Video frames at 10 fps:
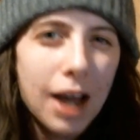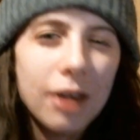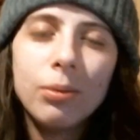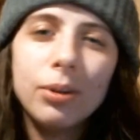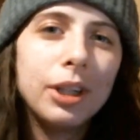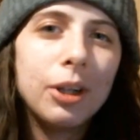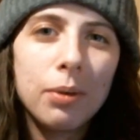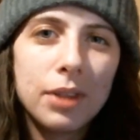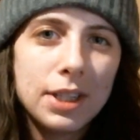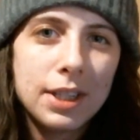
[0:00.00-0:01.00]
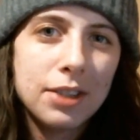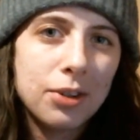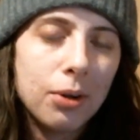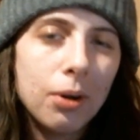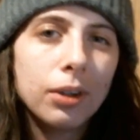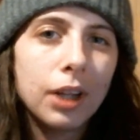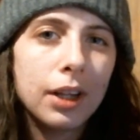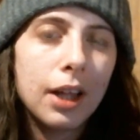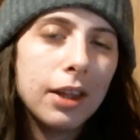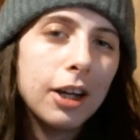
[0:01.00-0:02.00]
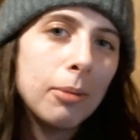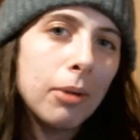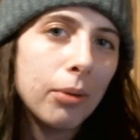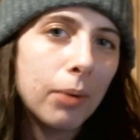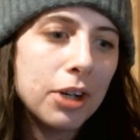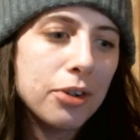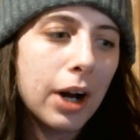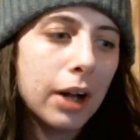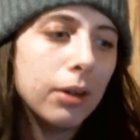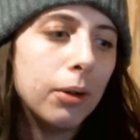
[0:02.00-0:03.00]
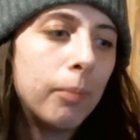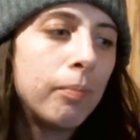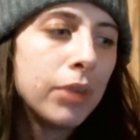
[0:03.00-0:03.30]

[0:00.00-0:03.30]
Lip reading: I don't really know what these things are called. I think I'm on the right track though.